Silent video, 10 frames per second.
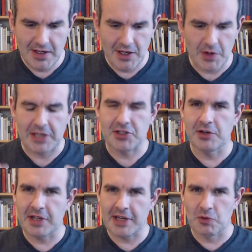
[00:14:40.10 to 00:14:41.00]
Okay, so
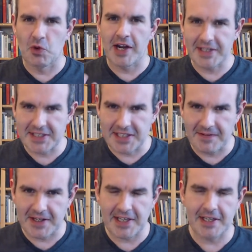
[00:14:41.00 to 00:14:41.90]
you're getting rotting stuff
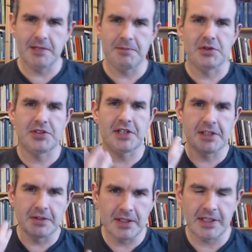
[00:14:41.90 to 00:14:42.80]
again,
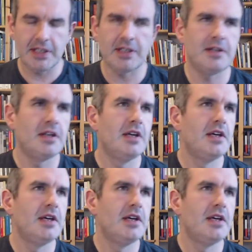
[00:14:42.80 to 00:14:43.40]
particularly